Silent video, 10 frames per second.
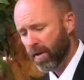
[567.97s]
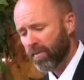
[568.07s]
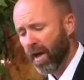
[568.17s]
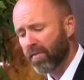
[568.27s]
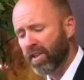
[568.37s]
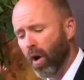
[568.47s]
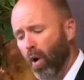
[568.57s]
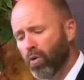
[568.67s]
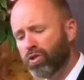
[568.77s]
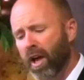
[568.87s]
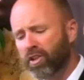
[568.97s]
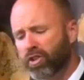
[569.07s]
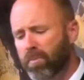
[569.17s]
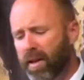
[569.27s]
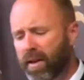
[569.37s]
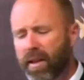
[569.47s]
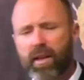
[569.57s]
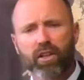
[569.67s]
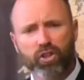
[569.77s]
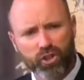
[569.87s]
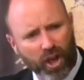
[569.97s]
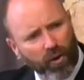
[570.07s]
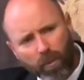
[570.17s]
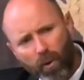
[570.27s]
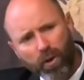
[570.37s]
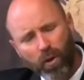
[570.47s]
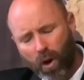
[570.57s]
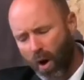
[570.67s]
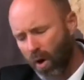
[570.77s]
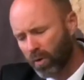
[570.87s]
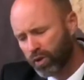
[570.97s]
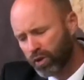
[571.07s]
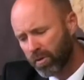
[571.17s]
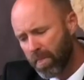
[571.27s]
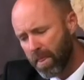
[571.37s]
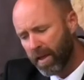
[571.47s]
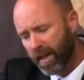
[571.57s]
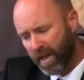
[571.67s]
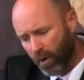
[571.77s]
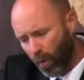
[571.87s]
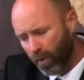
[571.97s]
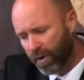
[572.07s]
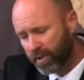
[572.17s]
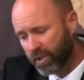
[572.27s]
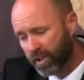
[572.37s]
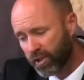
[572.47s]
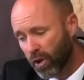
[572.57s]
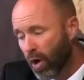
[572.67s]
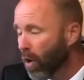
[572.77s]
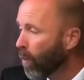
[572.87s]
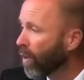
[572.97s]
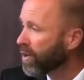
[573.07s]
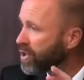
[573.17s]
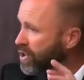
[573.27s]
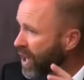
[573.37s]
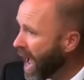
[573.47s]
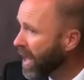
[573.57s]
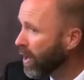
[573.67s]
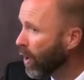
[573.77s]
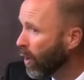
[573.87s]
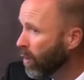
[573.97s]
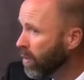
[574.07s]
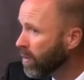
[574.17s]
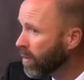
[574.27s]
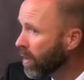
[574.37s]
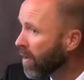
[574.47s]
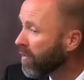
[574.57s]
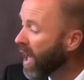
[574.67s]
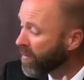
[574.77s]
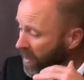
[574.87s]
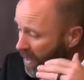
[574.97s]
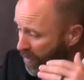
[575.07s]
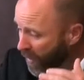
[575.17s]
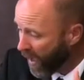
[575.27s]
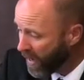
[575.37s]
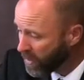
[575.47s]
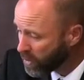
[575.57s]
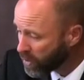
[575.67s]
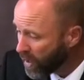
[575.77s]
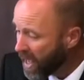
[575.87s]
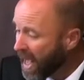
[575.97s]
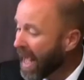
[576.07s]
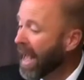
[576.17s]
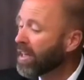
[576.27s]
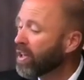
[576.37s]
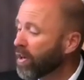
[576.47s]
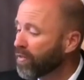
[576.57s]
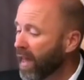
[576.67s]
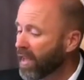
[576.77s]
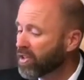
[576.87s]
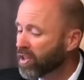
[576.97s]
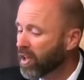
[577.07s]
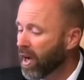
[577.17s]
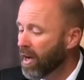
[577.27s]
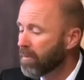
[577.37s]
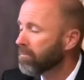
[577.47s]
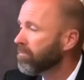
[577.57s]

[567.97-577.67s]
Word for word: that the Old Testament ceremonial laws and ordinances were a shadow of heavenly things and good things to come.